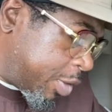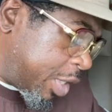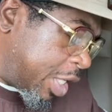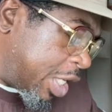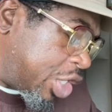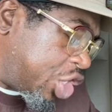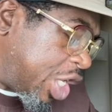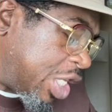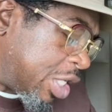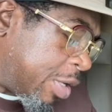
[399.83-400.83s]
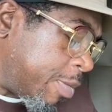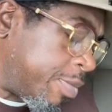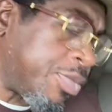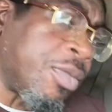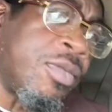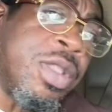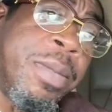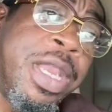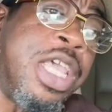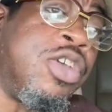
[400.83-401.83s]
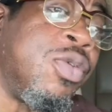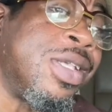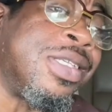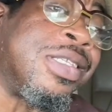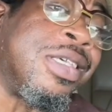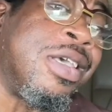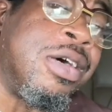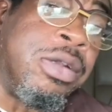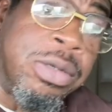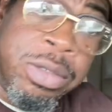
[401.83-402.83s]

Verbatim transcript: And they're cheesy. Man, these grits is killer.